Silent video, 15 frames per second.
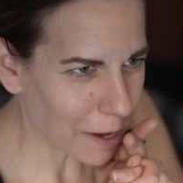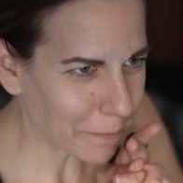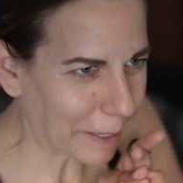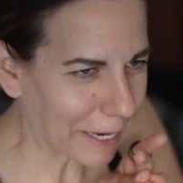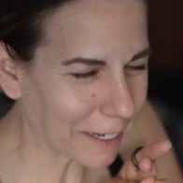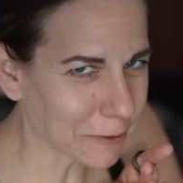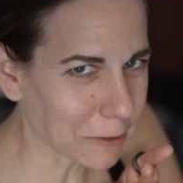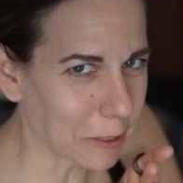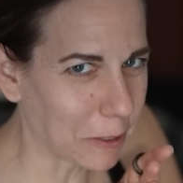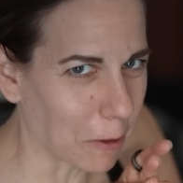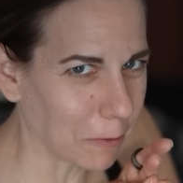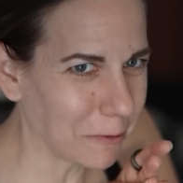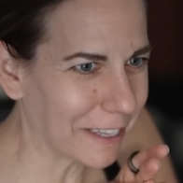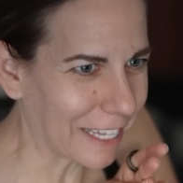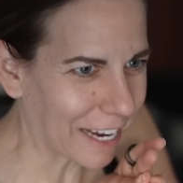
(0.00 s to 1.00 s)
My hands are
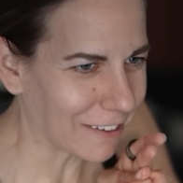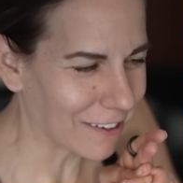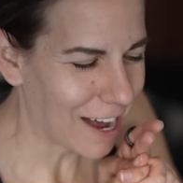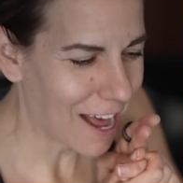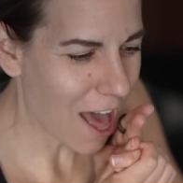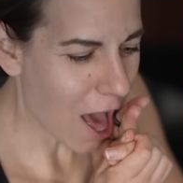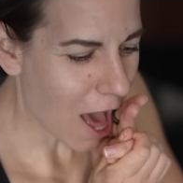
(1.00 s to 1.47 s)
cold now.